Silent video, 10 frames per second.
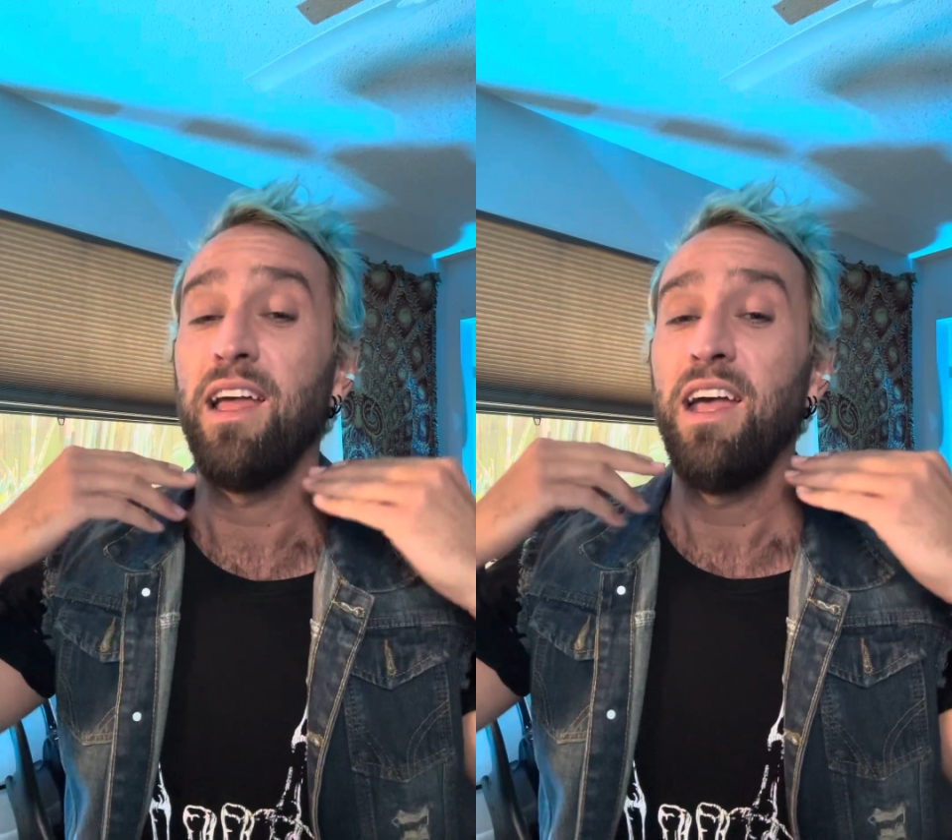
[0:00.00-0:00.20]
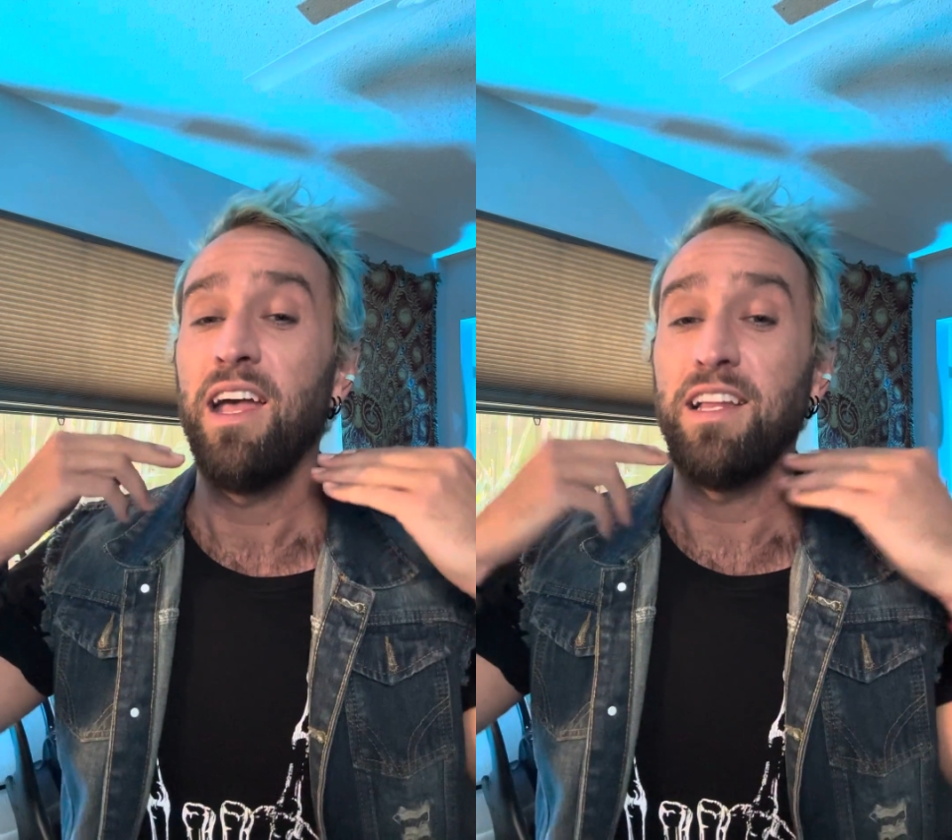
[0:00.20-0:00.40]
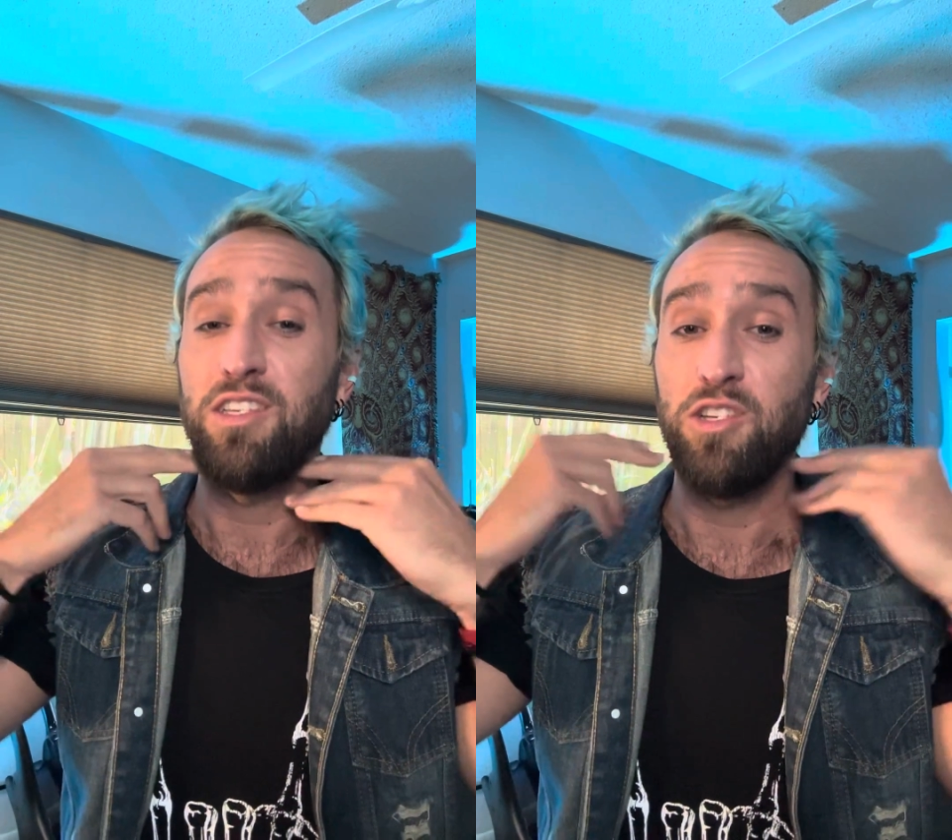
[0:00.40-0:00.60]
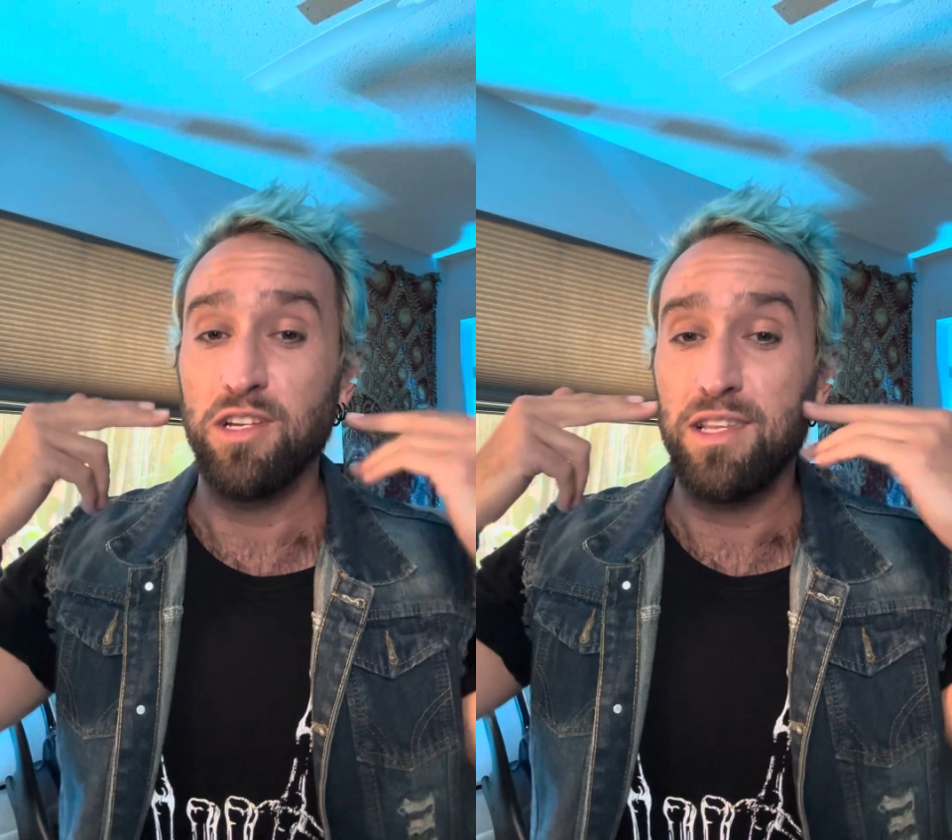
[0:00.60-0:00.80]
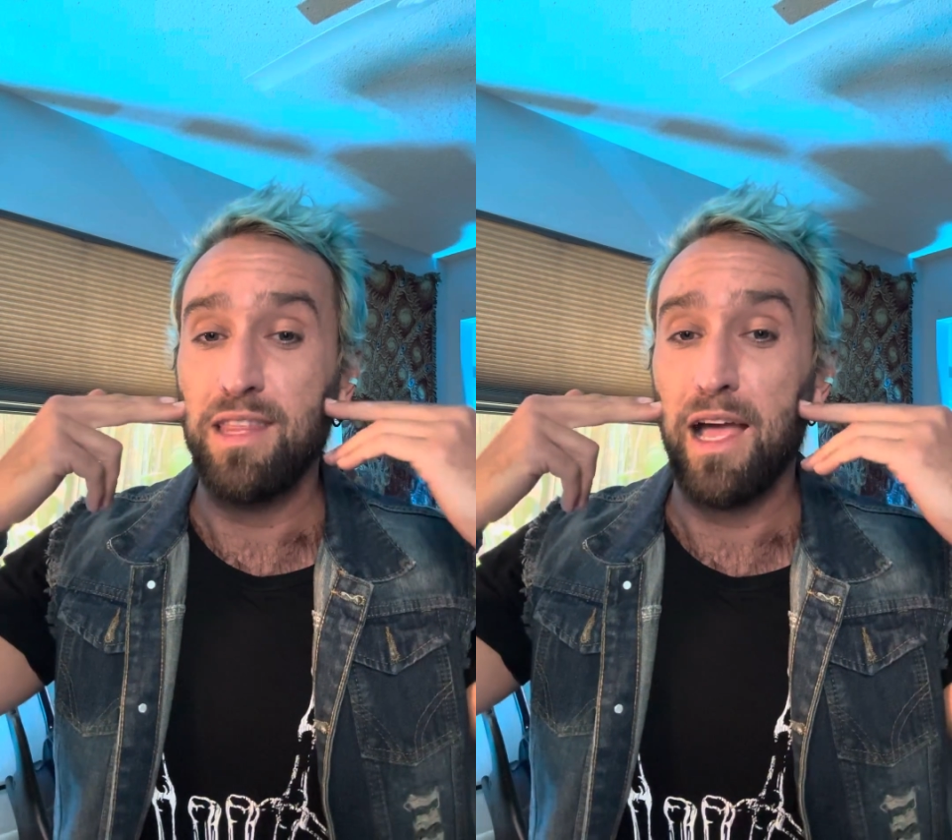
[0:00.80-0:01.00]
It's
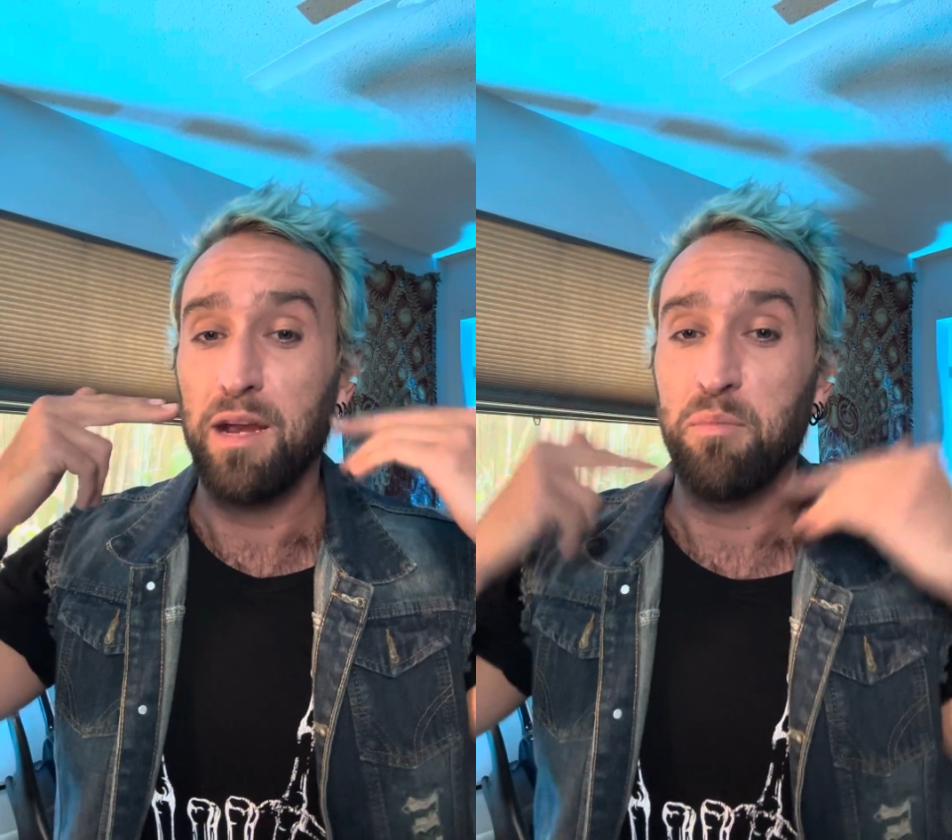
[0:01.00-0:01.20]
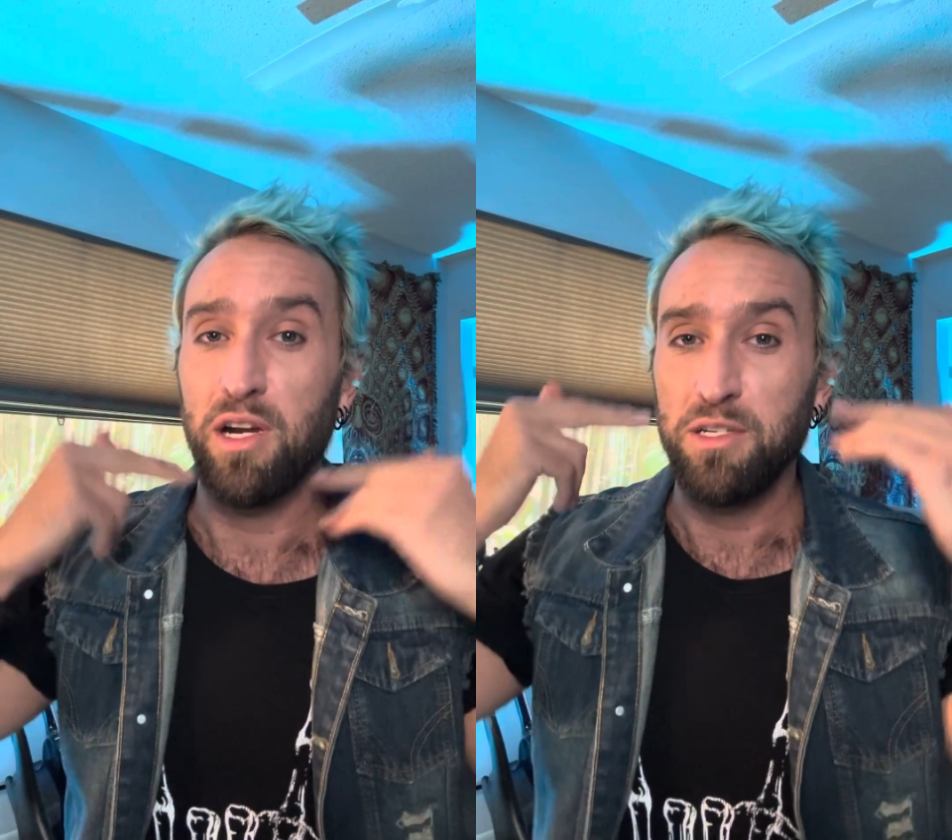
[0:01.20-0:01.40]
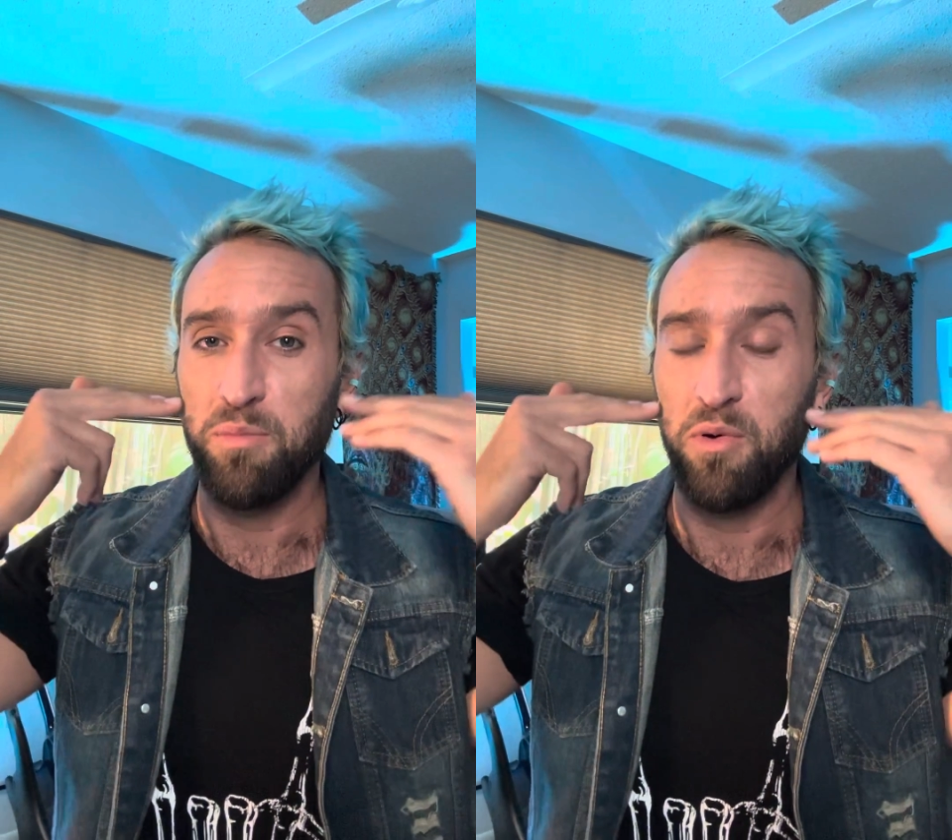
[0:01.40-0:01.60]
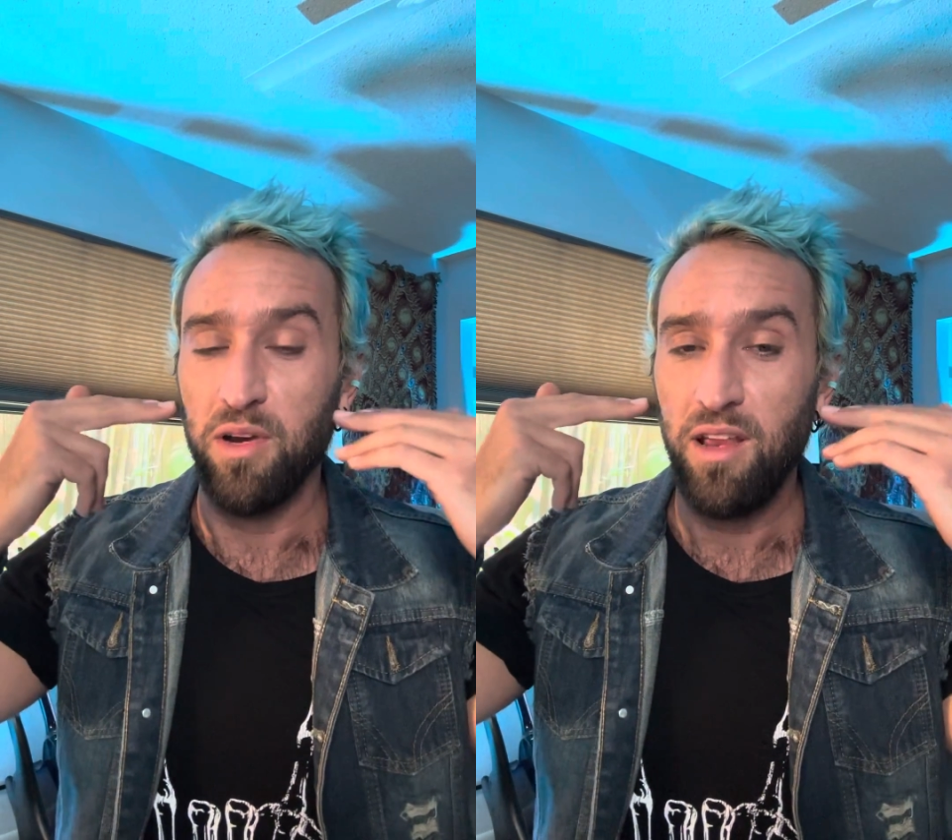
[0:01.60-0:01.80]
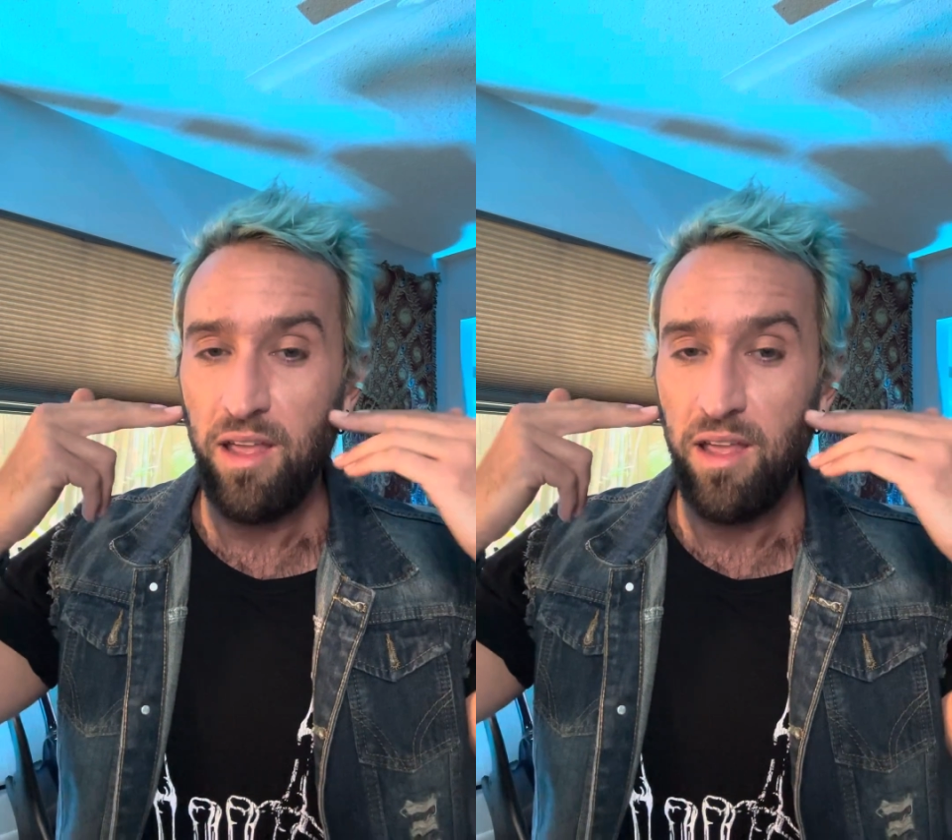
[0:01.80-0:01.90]
just that compression point.